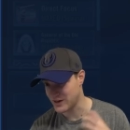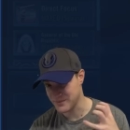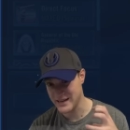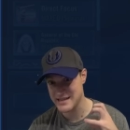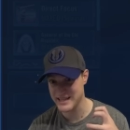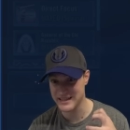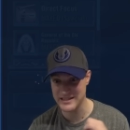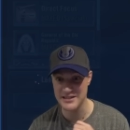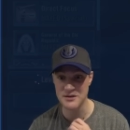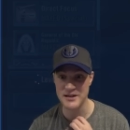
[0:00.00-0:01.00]
And I'm guessing
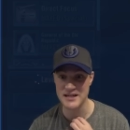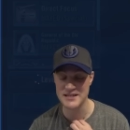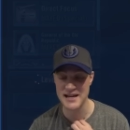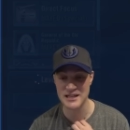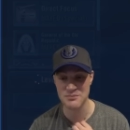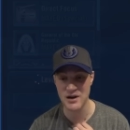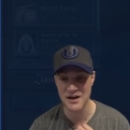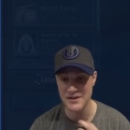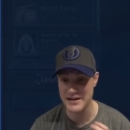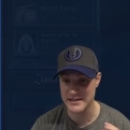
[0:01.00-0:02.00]
this is going to be his next
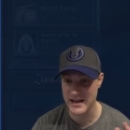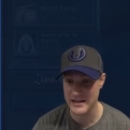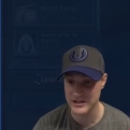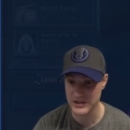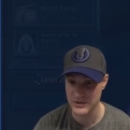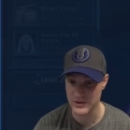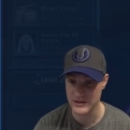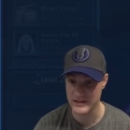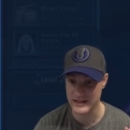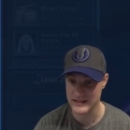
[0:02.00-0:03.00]
mod that he takes
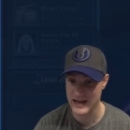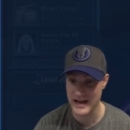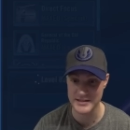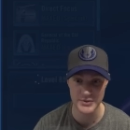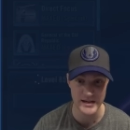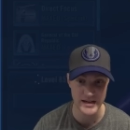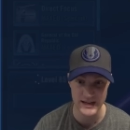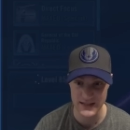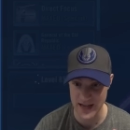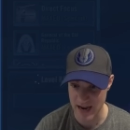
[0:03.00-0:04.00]
to 6 dots so he can
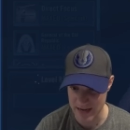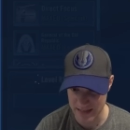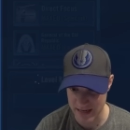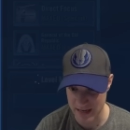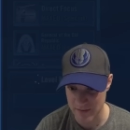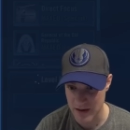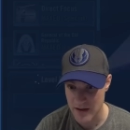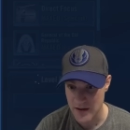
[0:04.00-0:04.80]
get it to 18.